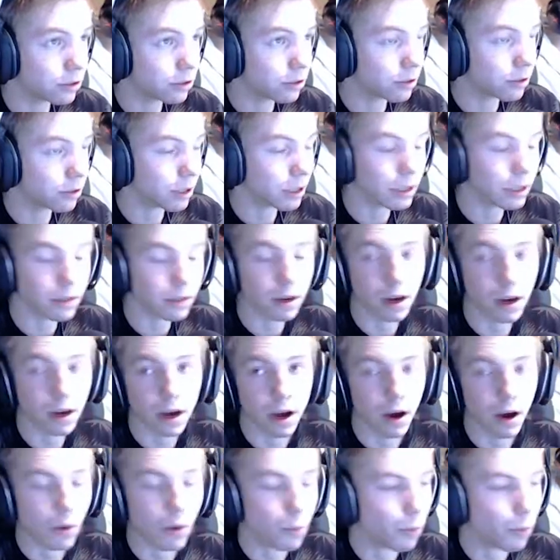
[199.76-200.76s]
the
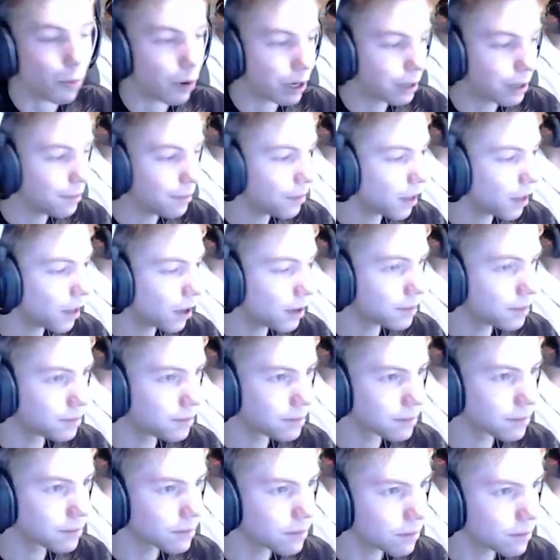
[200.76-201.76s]
uh, 1.
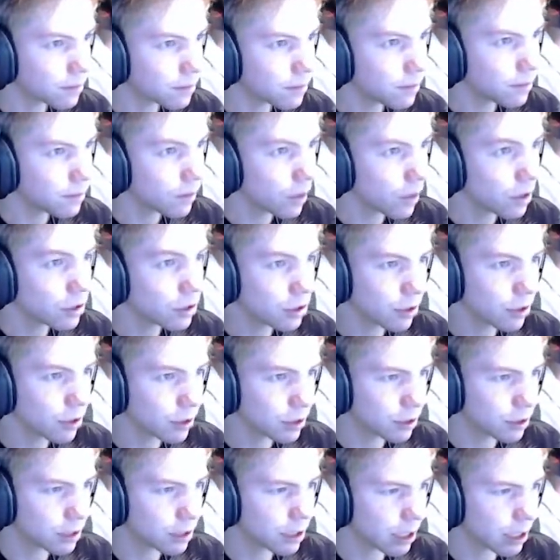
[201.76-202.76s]
So let's
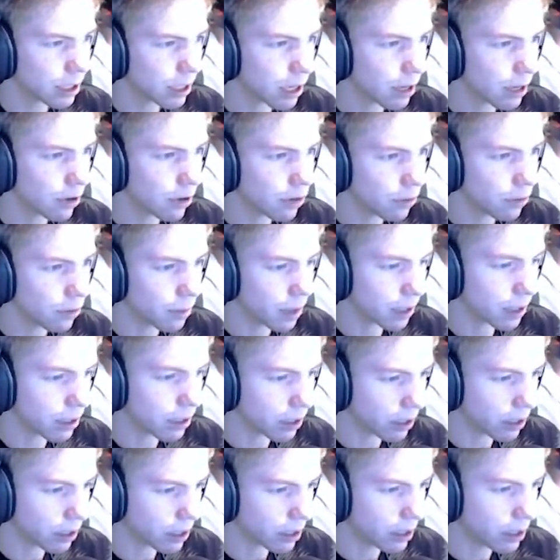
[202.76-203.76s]
check here. Oh my
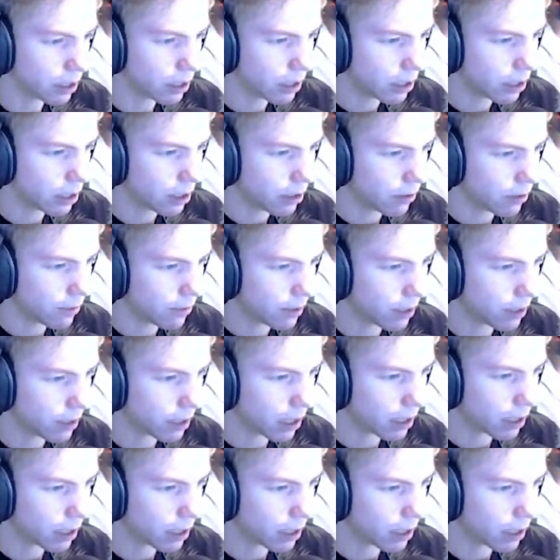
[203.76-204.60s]
god. We got him